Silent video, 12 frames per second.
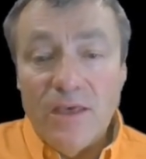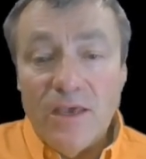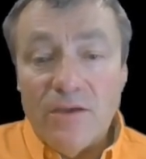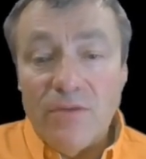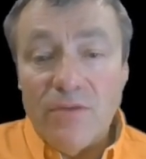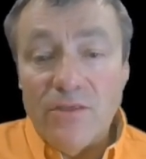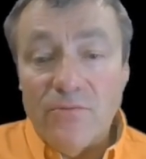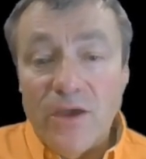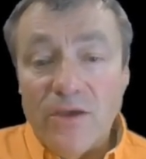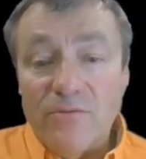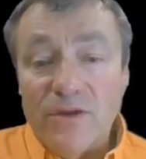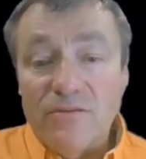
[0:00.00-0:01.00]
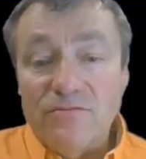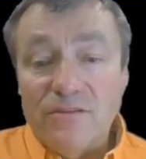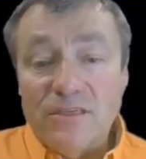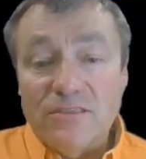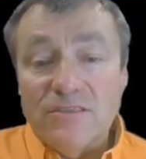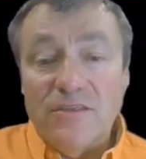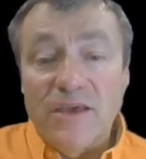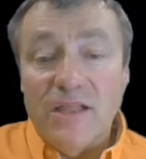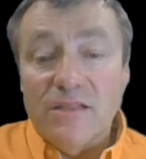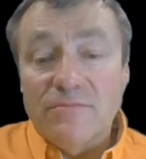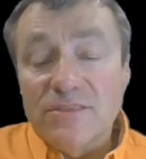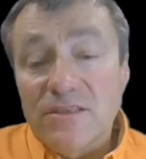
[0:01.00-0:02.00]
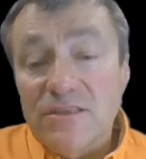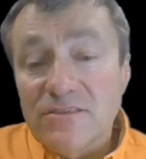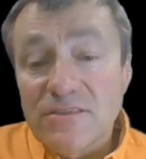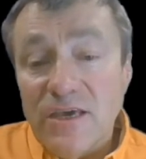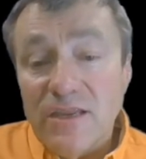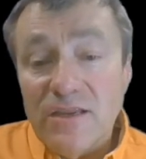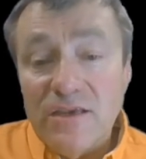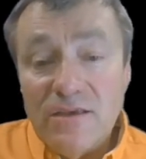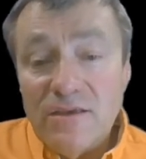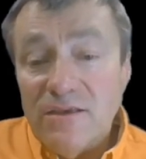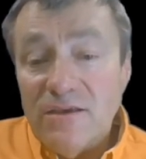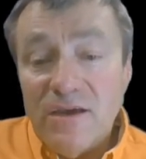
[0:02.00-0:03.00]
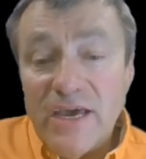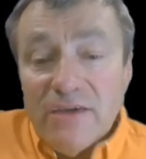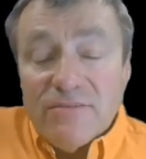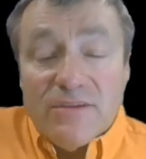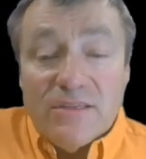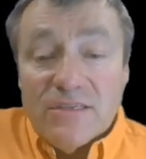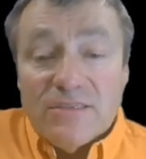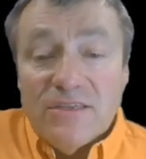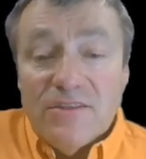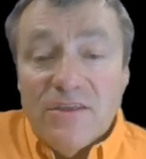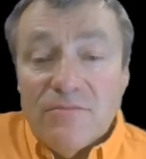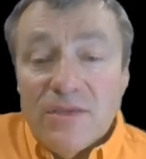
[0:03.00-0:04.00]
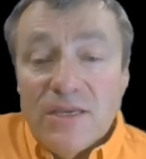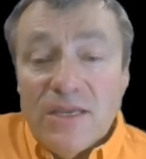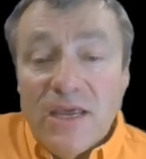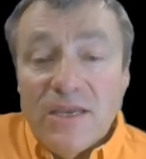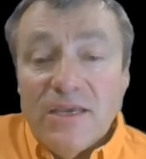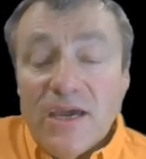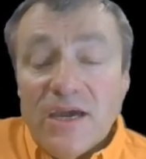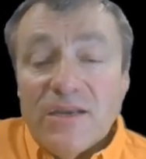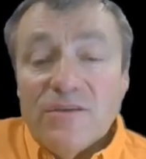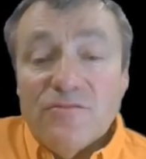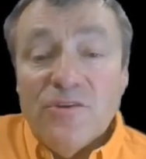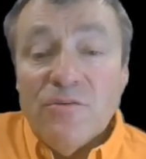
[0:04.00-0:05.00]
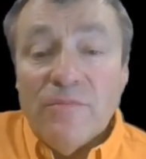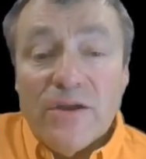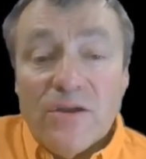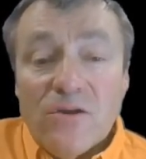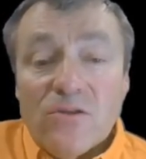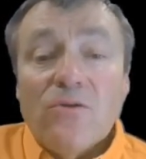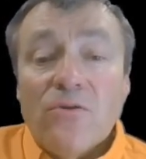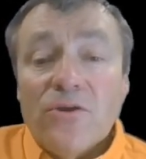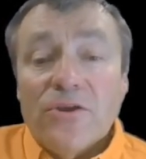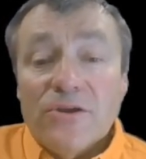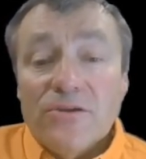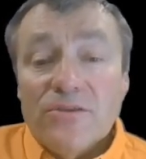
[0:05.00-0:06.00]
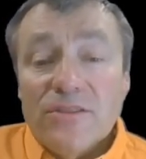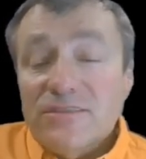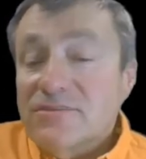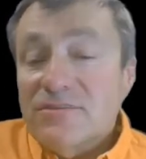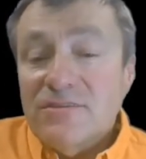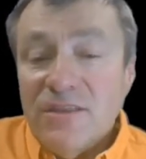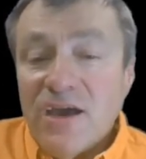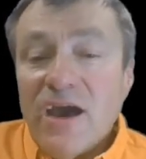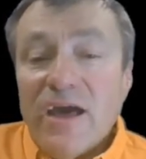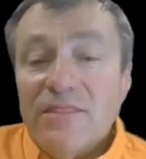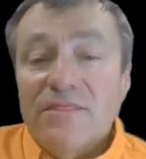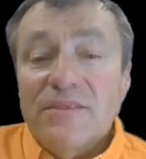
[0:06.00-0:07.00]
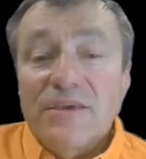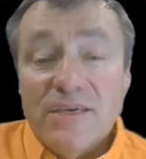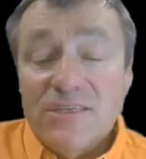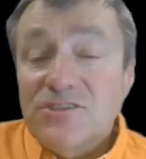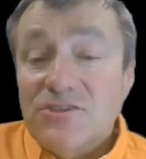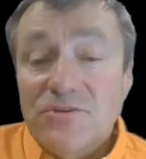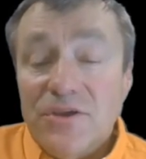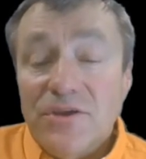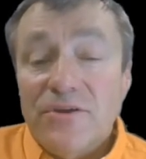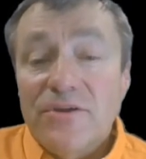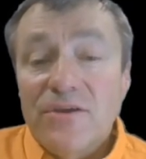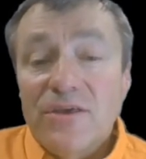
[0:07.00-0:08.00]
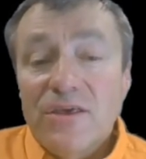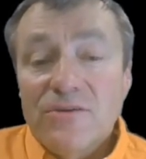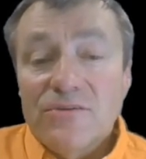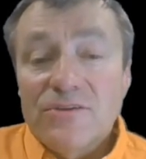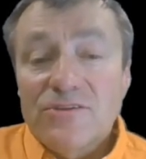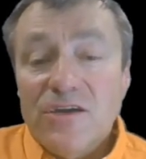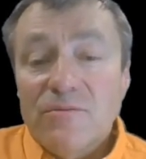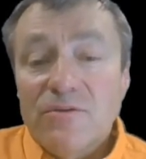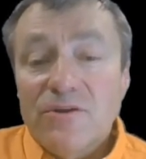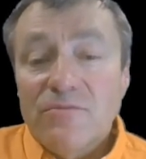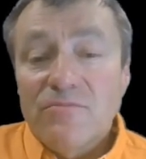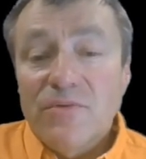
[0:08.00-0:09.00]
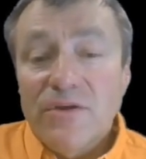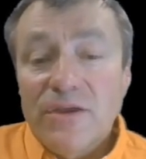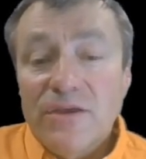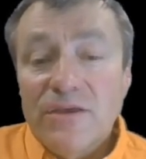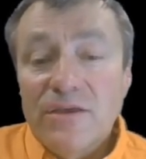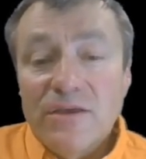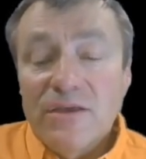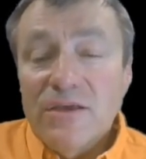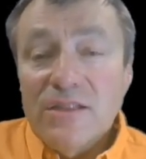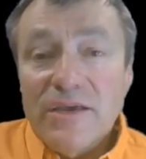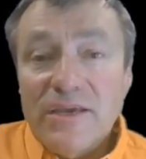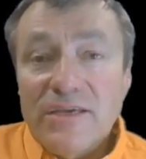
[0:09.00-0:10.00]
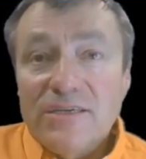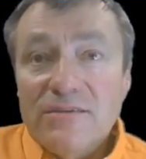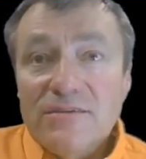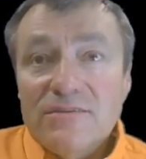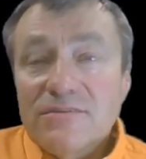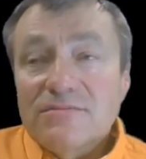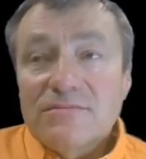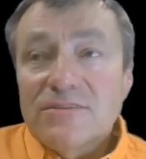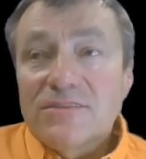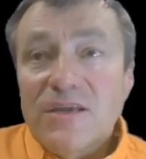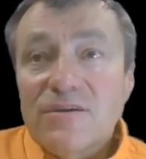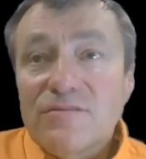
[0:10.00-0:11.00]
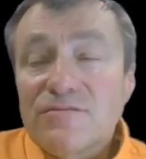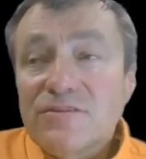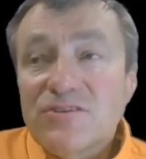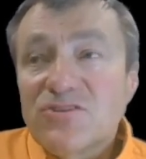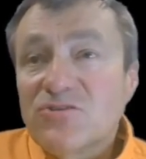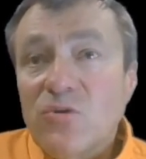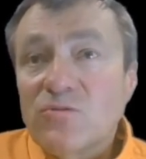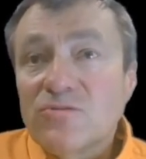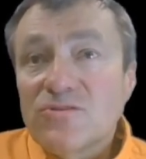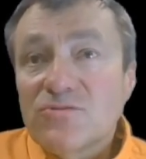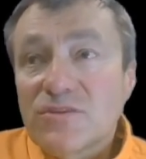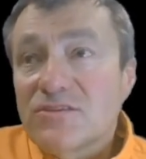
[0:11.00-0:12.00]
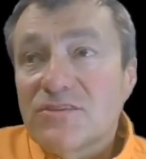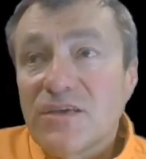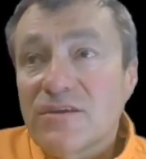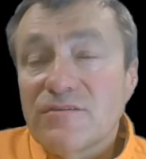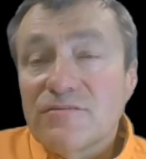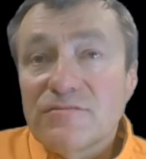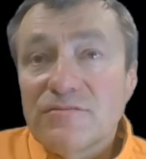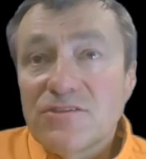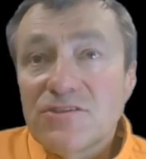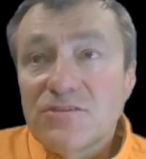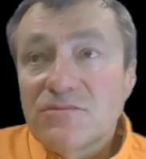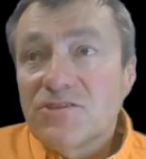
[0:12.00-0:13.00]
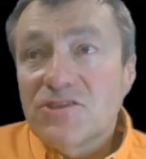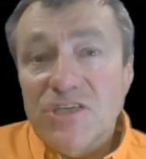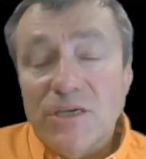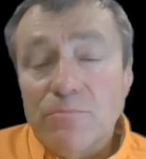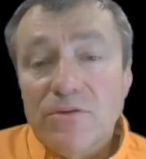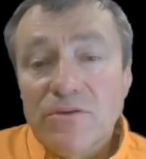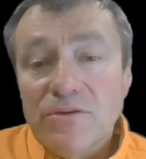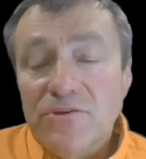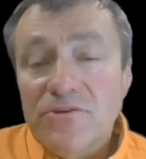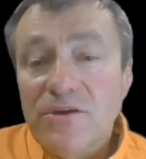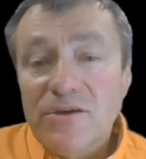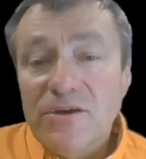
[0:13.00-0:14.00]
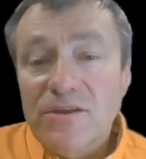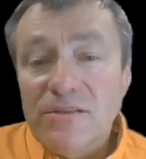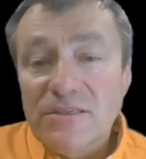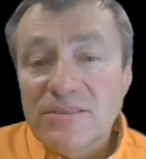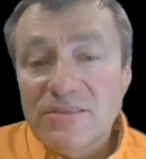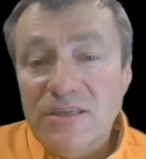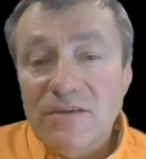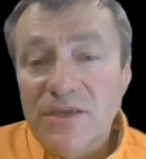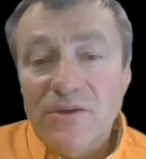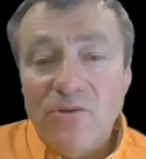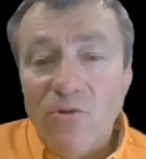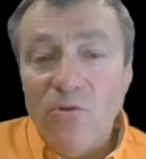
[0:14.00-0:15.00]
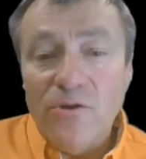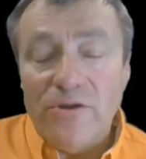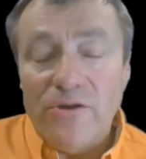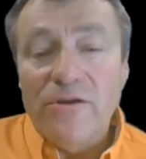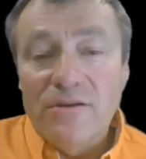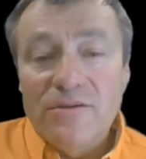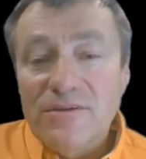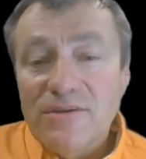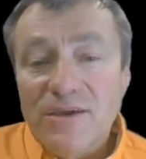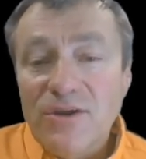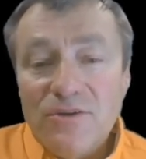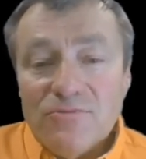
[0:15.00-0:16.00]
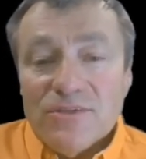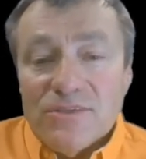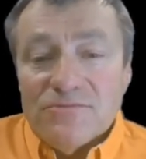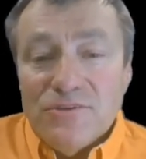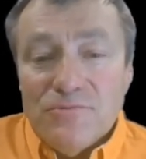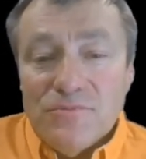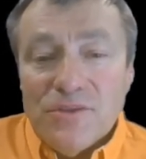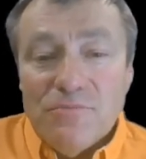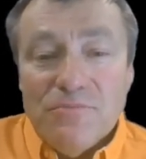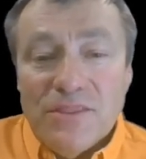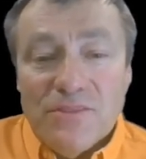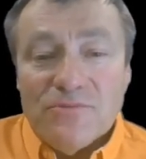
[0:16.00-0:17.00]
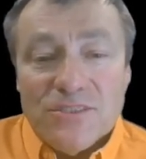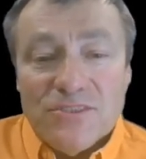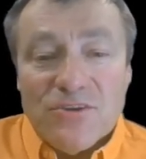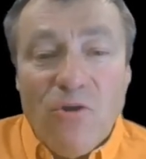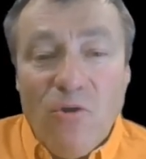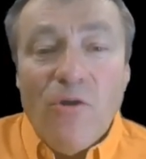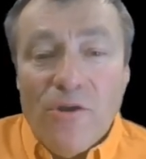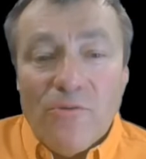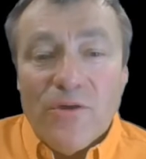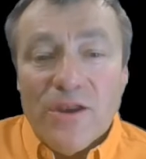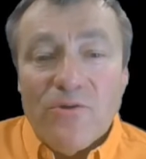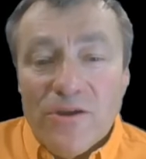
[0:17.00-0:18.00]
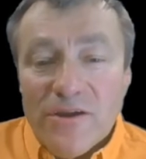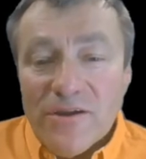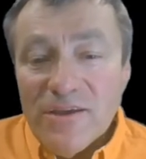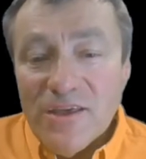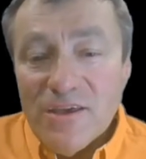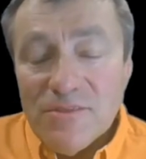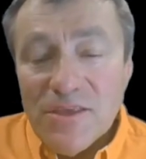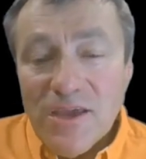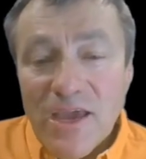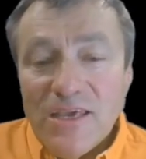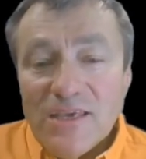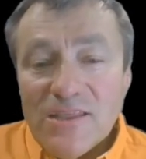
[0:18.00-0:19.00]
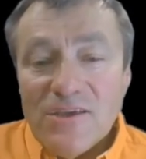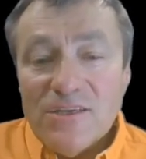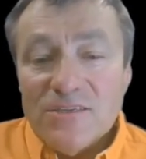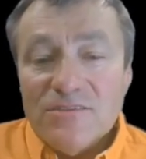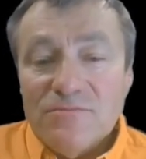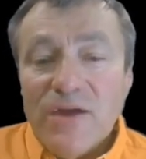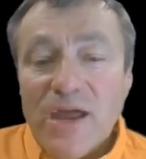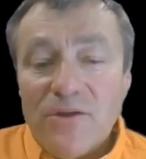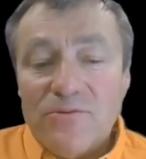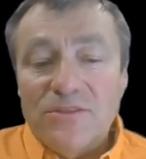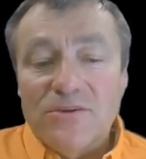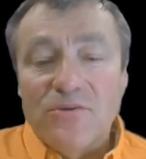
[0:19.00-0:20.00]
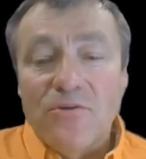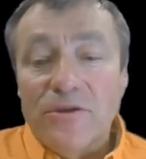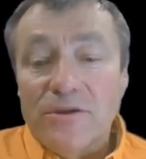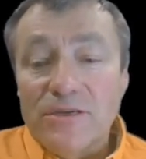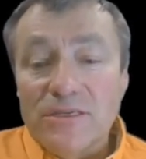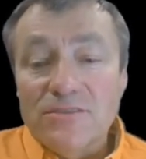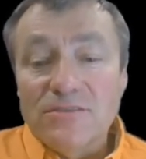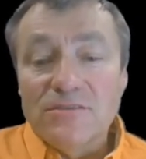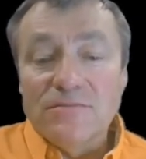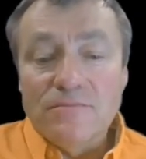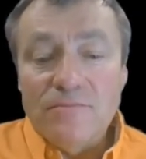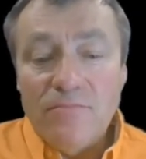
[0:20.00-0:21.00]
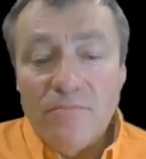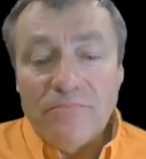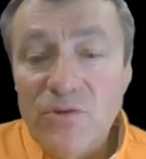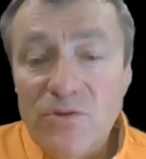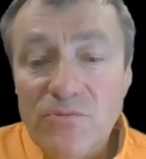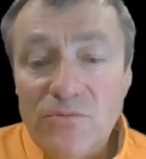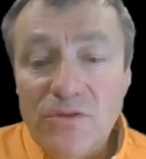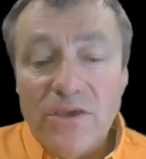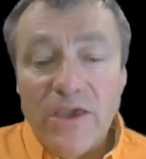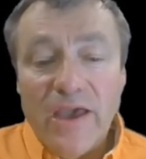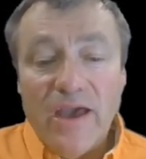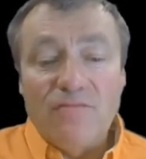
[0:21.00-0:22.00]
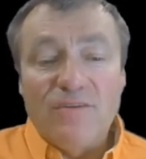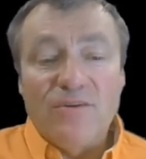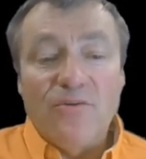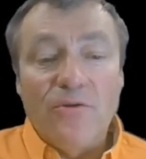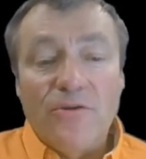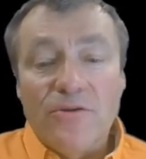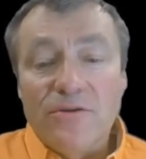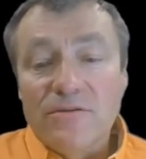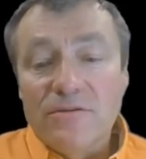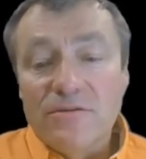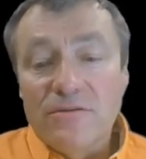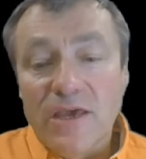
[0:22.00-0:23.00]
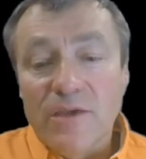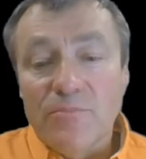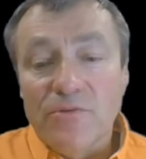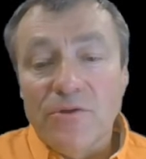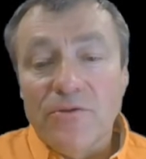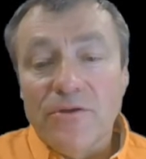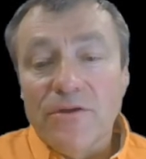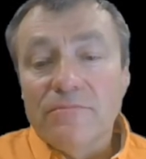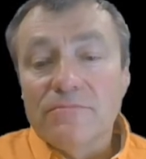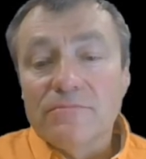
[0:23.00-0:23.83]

And by the way, when I've listed the elements of the set, I haven't listed them in any kind of numerical order. That's not the issue here. When you talk about comparing like a set of stones with a set of sheep, you're not going to list them in order. And what you mean what's order? What order? I mean, it doesn't matter what the order is. We don't really have an order a priori.